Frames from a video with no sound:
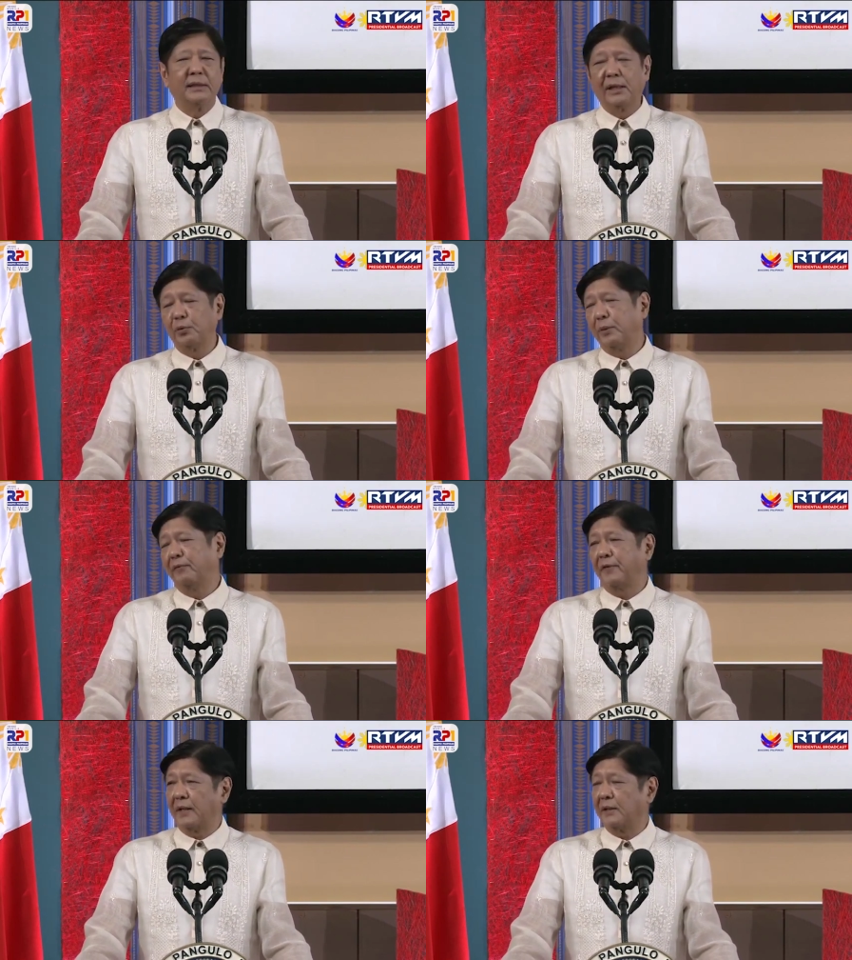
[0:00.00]
that
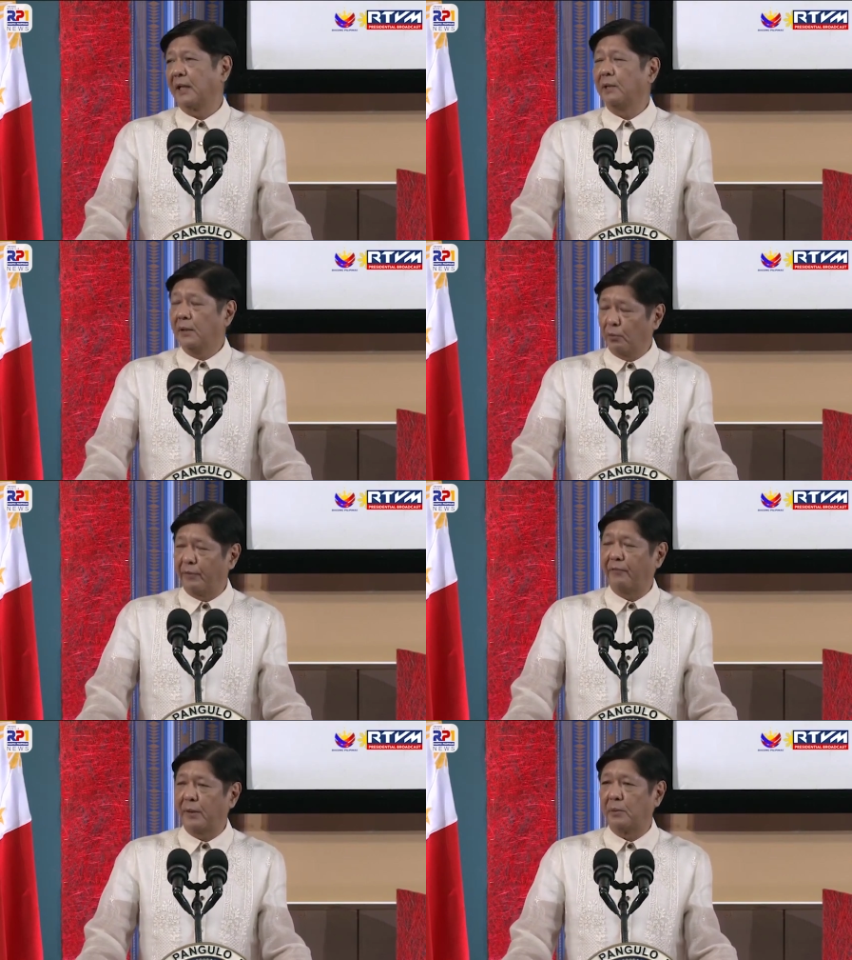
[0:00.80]
we then
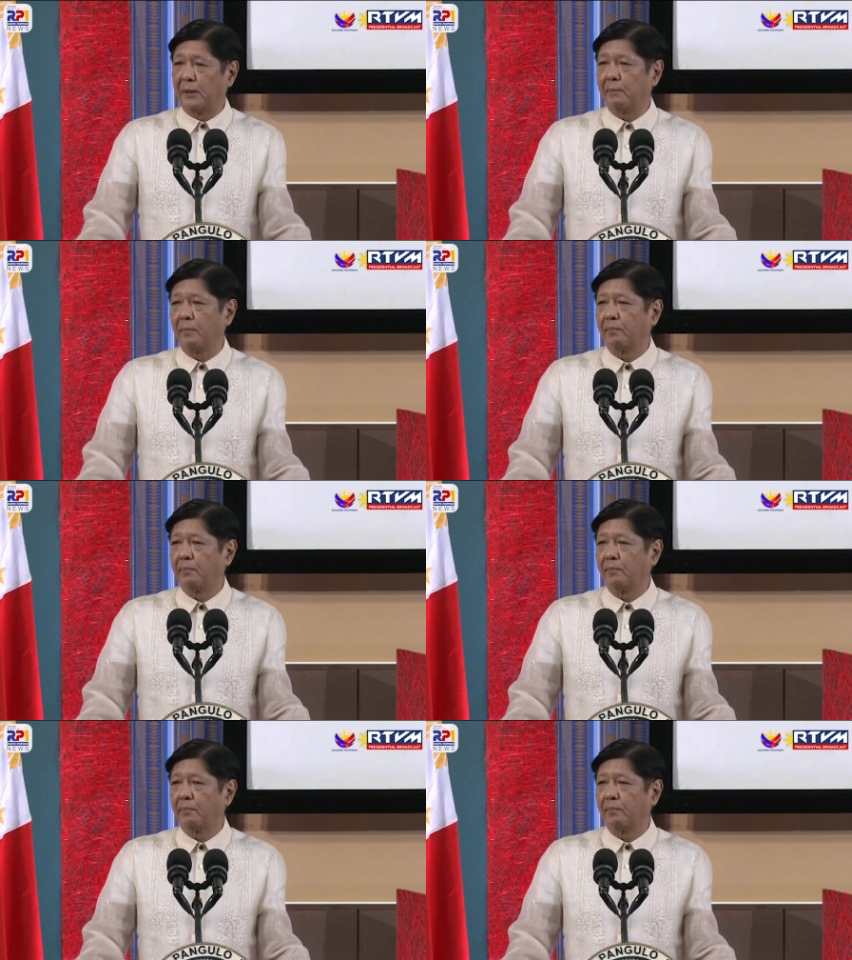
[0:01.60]
we found it.